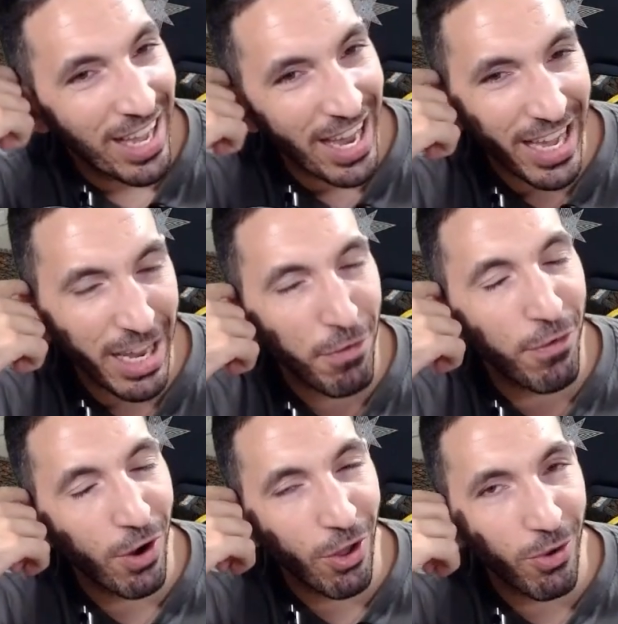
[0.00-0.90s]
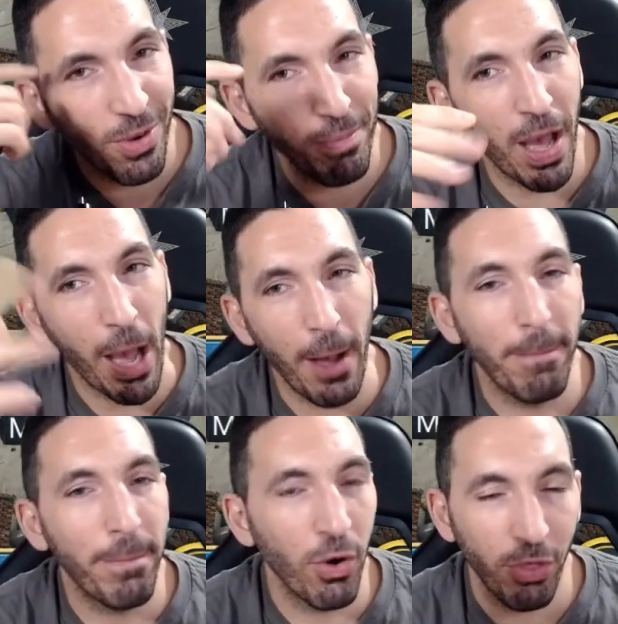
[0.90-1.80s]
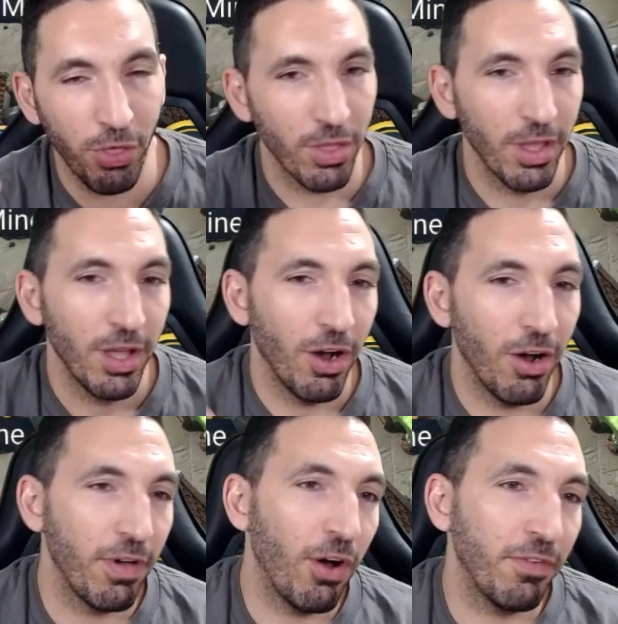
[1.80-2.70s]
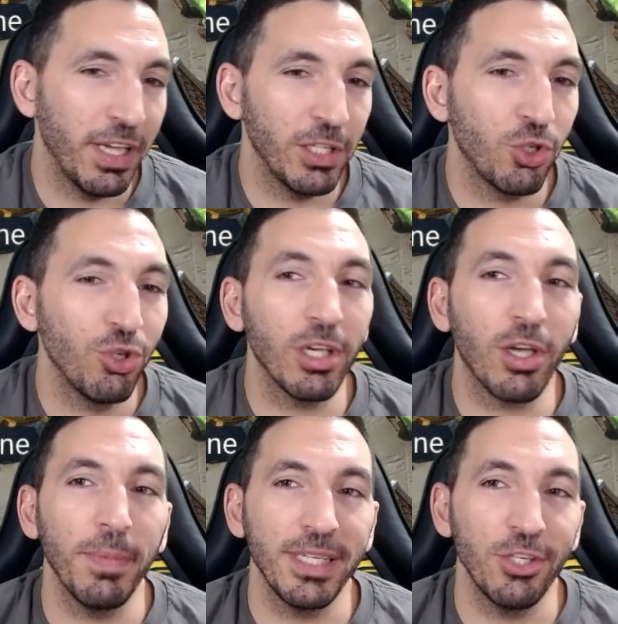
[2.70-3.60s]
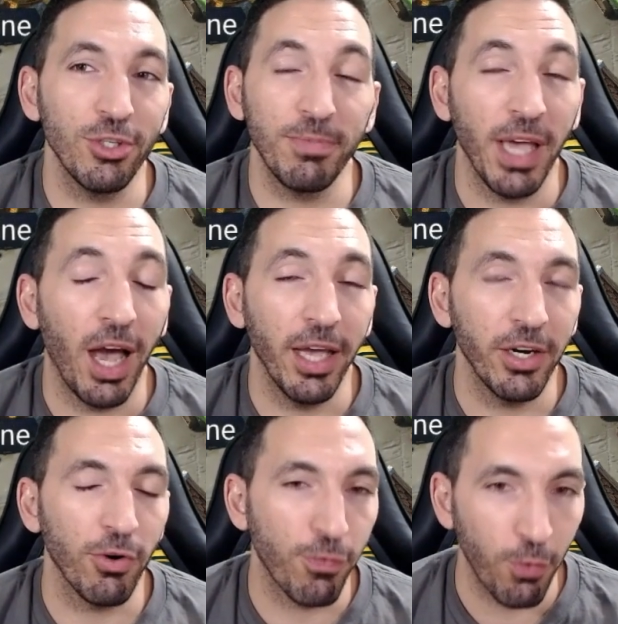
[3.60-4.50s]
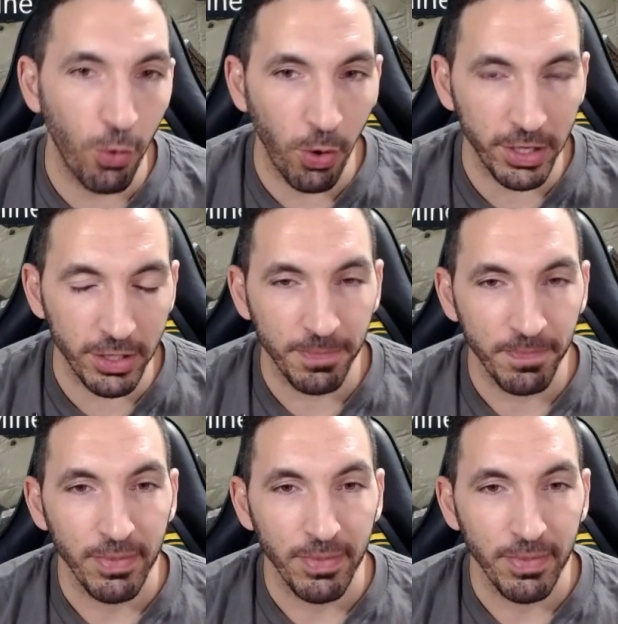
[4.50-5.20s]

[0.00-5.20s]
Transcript: And I kind of follow uh, both of, of it. Should the conversations be higher? Of course.